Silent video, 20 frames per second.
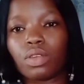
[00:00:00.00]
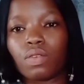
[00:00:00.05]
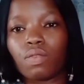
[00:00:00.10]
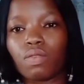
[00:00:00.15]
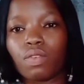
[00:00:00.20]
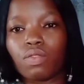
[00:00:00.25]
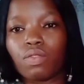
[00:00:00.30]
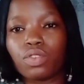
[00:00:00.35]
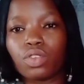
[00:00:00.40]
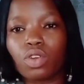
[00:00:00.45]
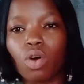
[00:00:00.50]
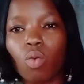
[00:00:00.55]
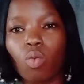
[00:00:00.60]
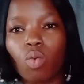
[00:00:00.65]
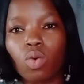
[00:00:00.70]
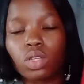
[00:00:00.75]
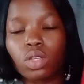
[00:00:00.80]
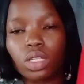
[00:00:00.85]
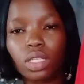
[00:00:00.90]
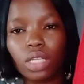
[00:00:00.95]
50 on
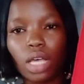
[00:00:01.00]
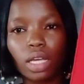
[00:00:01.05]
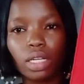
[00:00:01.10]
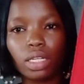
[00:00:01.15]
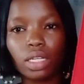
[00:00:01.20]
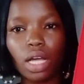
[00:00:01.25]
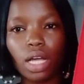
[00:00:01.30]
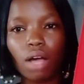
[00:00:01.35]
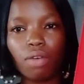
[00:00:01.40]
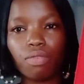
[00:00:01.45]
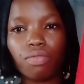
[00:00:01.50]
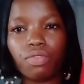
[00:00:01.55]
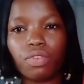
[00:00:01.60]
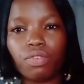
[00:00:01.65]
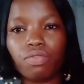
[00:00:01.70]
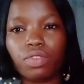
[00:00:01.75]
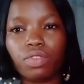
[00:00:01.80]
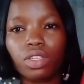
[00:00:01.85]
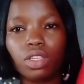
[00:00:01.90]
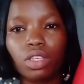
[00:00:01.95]
one side and
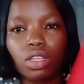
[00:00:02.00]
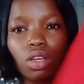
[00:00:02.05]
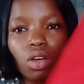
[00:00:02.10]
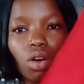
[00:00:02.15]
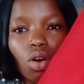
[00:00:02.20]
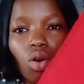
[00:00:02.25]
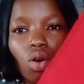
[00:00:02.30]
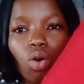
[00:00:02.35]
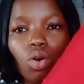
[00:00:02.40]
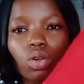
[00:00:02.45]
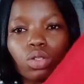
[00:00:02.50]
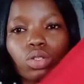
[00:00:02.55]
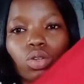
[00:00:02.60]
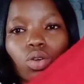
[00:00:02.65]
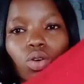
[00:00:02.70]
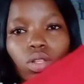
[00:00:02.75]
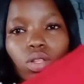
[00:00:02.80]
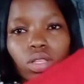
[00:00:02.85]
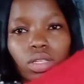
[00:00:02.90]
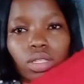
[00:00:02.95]
50 on the
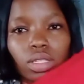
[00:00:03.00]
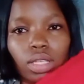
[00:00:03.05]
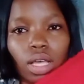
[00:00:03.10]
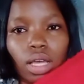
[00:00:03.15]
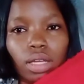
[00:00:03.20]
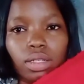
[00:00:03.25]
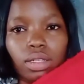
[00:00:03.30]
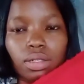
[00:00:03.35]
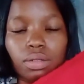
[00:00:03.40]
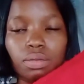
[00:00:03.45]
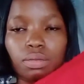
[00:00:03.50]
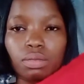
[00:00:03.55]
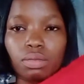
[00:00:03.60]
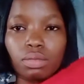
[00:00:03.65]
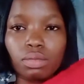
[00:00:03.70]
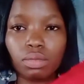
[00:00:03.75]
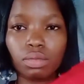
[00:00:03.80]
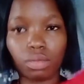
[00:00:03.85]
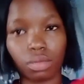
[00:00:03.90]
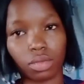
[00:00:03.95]
other side.
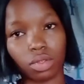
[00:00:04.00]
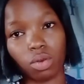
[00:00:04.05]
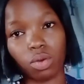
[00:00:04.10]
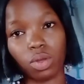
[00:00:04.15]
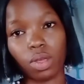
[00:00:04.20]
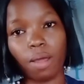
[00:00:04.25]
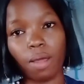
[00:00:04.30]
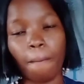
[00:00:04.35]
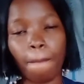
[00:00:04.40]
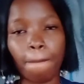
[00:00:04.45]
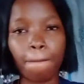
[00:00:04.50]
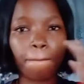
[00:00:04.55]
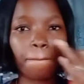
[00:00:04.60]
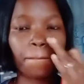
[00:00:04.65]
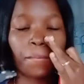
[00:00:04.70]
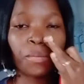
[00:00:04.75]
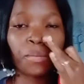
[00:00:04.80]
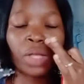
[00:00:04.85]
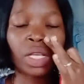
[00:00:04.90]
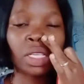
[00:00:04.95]
Okay,
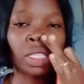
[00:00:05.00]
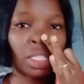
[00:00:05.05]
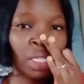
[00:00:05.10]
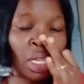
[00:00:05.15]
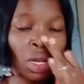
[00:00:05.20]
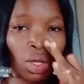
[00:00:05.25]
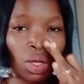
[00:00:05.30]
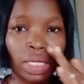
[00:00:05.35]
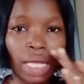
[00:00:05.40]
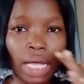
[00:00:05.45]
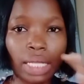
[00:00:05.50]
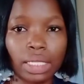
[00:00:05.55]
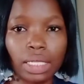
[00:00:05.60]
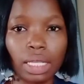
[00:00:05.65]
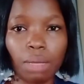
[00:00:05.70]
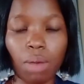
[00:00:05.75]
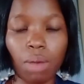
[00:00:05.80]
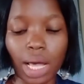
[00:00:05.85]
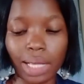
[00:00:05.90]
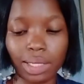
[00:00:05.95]
still on that
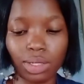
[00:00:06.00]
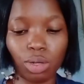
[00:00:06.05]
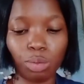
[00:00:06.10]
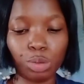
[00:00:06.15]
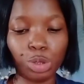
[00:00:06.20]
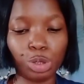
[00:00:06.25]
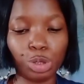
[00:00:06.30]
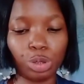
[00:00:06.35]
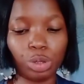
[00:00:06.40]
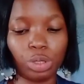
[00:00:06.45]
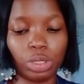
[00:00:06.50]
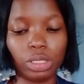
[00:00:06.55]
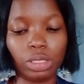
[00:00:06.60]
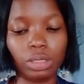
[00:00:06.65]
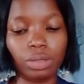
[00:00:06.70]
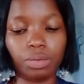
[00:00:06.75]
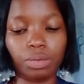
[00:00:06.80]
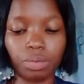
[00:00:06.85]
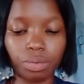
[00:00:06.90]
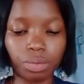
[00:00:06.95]
same assumption,
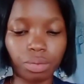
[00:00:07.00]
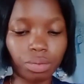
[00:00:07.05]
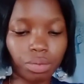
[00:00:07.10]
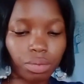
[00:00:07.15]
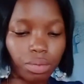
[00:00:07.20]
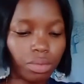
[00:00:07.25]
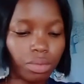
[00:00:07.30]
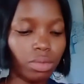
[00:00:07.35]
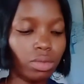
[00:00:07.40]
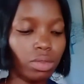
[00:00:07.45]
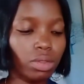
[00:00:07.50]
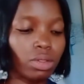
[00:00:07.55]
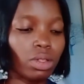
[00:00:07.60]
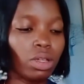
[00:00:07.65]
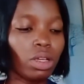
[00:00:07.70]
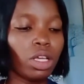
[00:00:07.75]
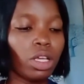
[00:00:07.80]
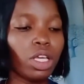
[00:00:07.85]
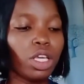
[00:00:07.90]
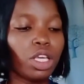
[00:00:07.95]

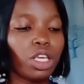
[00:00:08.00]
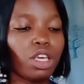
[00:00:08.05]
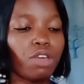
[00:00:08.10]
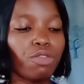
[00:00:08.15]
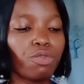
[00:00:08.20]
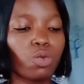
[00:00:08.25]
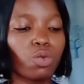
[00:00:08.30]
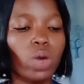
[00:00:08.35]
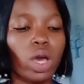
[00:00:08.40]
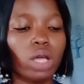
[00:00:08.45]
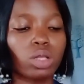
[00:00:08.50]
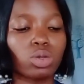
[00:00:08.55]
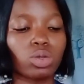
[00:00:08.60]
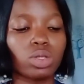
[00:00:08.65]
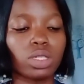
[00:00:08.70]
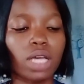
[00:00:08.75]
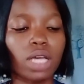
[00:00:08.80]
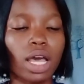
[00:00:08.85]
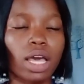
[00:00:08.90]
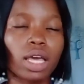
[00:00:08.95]
if we are to
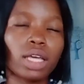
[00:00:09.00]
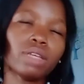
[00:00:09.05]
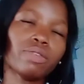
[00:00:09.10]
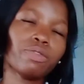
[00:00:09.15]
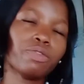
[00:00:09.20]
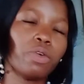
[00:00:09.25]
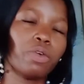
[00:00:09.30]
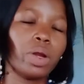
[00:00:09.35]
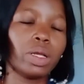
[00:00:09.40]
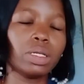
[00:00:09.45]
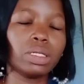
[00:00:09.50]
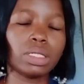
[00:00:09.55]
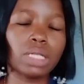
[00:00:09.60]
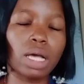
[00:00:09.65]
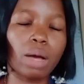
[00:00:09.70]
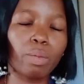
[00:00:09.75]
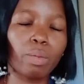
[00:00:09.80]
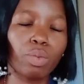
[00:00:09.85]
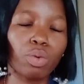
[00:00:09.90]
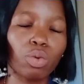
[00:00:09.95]
tie, for
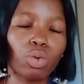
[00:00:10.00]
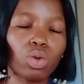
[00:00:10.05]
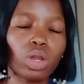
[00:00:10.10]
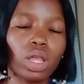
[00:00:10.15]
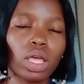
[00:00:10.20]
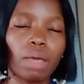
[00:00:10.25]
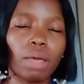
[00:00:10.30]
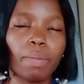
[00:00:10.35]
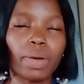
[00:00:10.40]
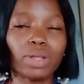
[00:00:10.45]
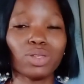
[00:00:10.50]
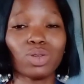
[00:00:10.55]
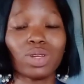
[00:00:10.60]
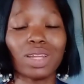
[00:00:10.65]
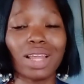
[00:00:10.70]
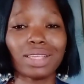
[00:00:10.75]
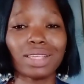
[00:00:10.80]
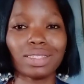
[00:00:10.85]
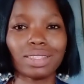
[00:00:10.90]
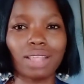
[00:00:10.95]
example, a
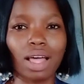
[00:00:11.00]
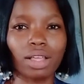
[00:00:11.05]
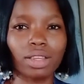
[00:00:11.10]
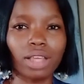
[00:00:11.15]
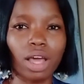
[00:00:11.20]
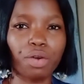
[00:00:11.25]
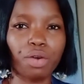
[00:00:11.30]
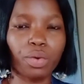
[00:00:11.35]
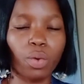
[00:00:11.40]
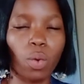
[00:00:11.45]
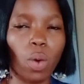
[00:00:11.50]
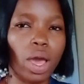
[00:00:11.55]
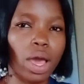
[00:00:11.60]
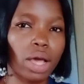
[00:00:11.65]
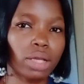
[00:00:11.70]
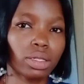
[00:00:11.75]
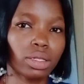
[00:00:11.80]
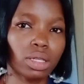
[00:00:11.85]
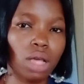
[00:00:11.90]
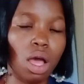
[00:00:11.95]
particular style that
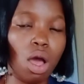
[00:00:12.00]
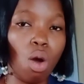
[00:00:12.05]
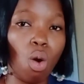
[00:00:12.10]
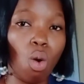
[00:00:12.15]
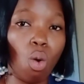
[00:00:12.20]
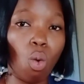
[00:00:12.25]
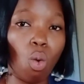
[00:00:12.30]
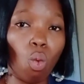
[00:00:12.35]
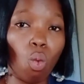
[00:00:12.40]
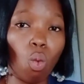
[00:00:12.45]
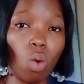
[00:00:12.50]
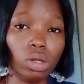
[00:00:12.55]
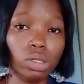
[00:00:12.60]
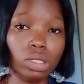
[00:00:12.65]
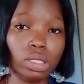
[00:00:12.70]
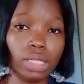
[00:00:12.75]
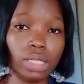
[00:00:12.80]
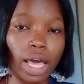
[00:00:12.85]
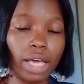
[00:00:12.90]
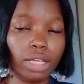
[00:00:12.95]
requires one
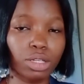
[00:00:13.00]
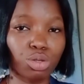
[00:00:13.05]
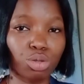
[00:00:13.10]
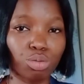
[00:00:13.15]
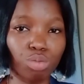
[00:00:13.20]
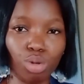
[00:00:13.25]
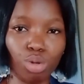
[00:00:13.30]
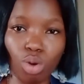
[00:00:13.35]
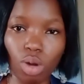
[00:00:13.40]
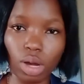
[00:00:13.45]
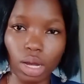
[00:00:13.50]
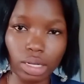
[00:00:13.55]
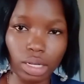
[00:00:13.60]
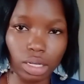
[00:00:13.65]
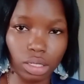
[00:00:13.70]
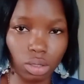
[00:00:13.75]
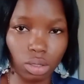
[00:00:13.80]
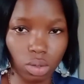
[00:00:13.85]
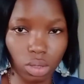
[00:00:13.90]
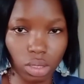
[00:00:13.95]
side to be longer than
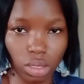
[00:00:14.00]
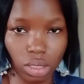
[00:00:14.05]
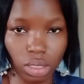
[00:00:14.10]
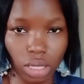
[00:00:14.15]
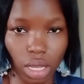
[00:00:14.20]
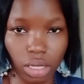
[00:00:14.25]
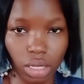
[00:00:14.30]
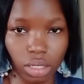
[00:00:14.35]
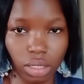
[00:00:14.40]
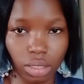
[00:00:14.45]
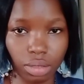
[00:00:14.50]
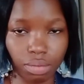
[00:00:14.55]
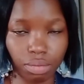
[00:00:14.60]
the other side,